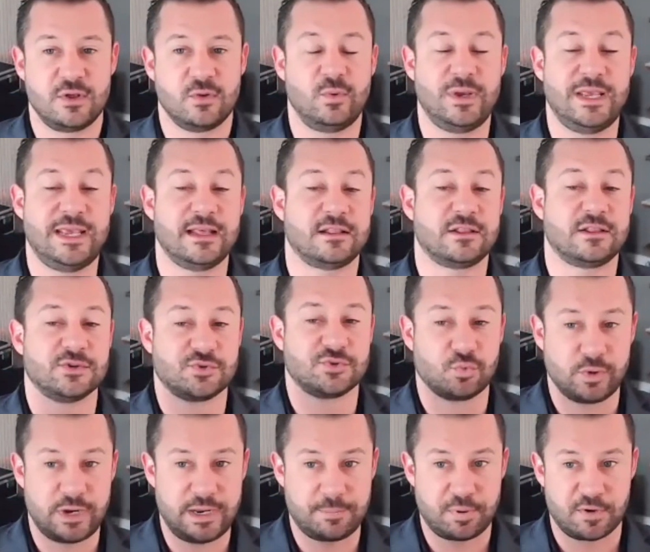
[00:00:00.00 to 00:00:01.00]
We get those
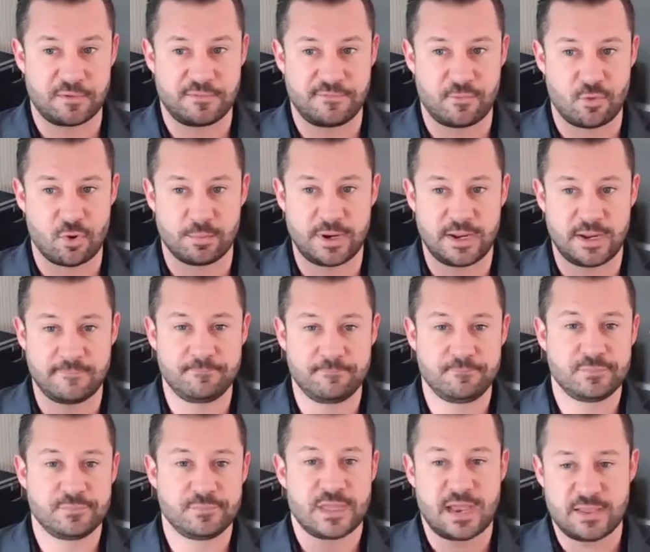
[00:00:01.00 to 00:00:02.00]
reperforming,
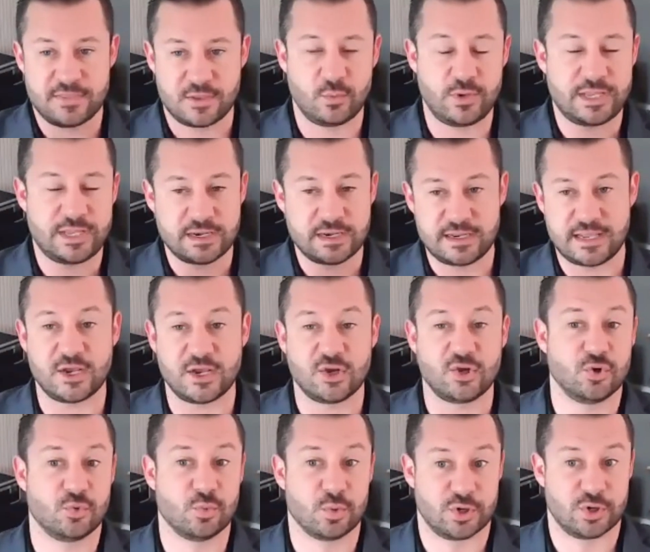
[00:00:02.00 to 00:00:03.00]
and then we can get
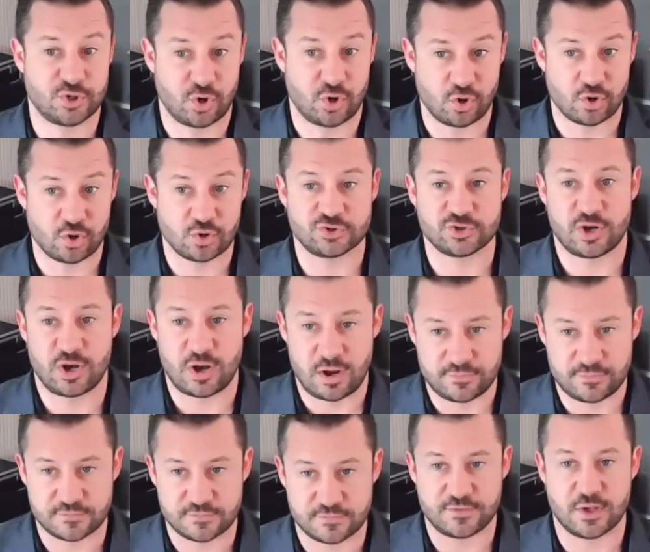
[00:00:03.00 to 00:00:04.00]
good returns
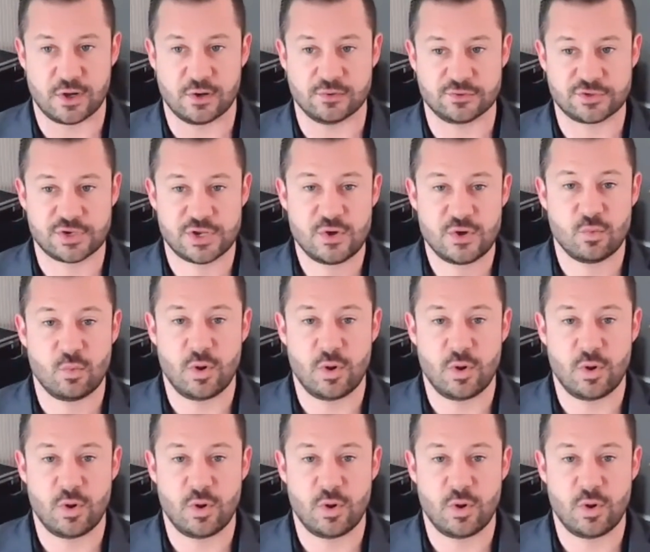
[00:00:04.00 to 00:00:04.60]
off of those